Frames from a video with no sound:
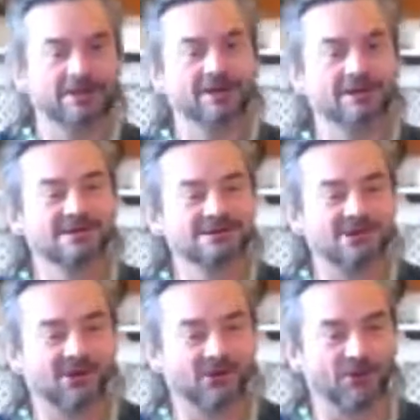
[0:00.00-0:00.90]

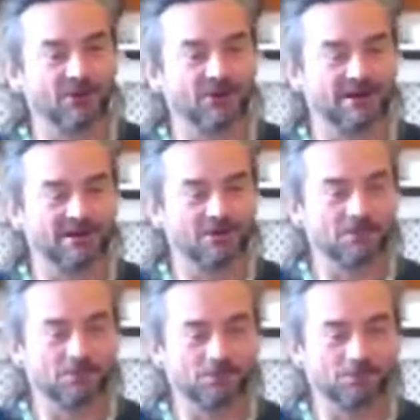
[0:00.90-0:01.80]
So
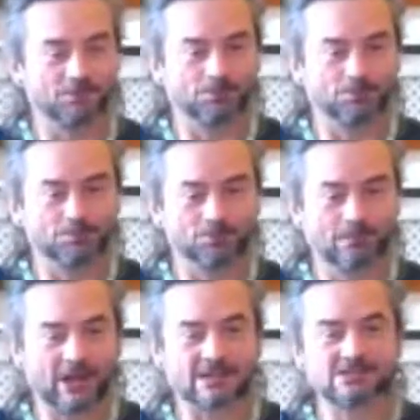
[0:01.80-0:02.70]
um,
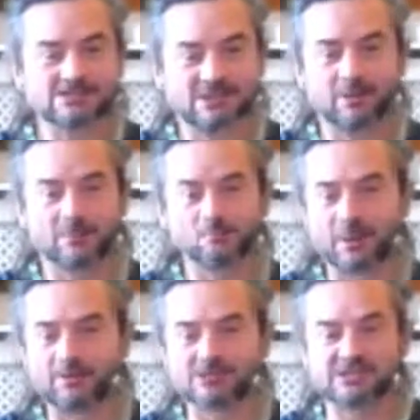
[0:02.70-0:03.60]
yes,
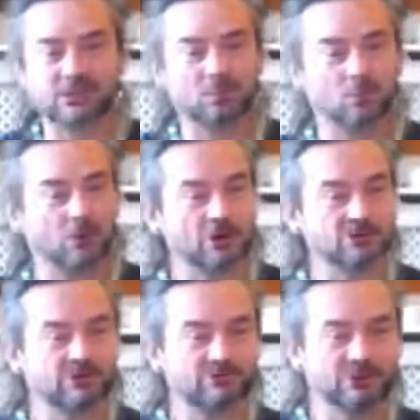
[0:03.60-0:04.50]
maybe I'll see one or
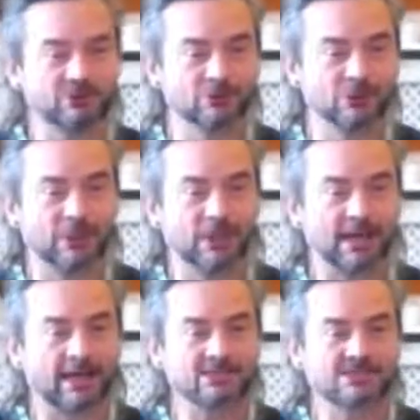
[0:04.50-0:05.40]
two of you
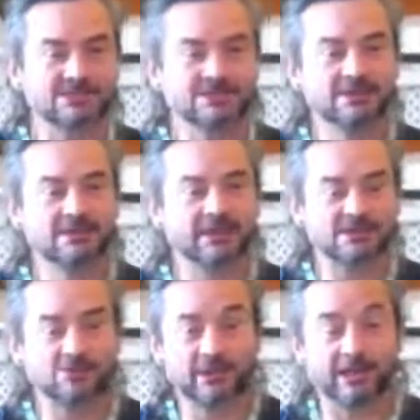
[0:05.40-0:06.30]
at
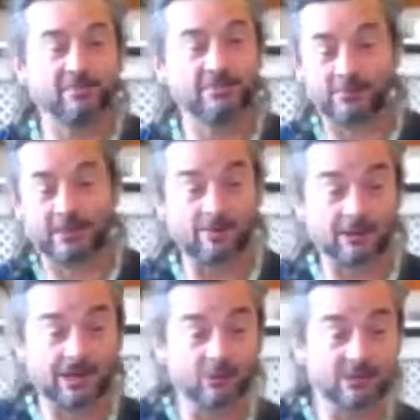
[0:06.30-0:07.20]
next weekend. Maybe
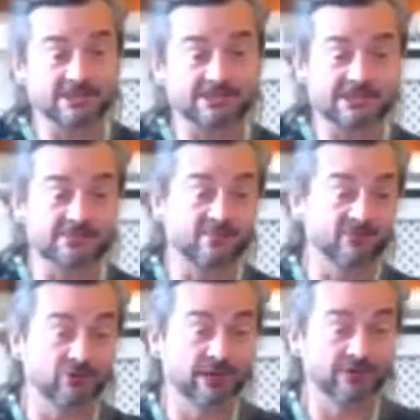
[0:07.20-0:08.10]
Abigail will get to see some of
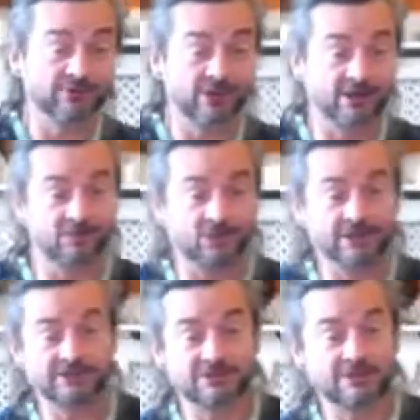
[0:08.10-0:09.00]
you down at the Isle of
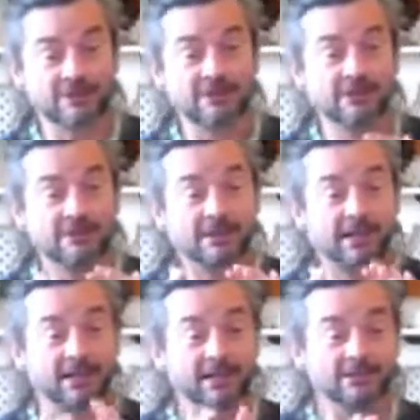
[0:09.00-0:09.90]
Wight.
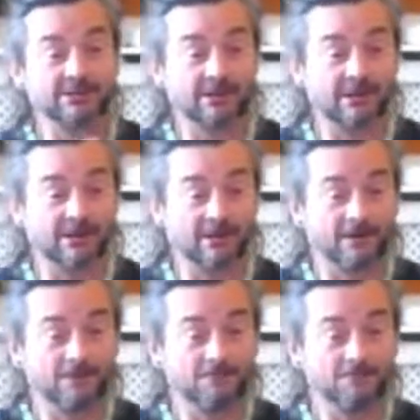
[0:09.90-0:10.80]
And
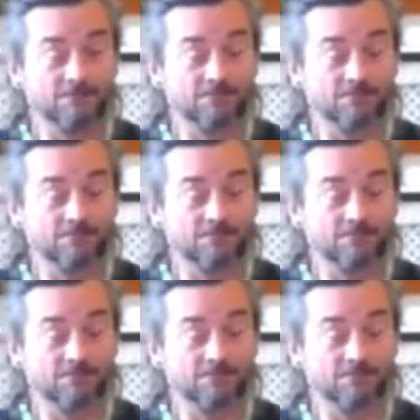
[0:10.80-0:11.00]
um,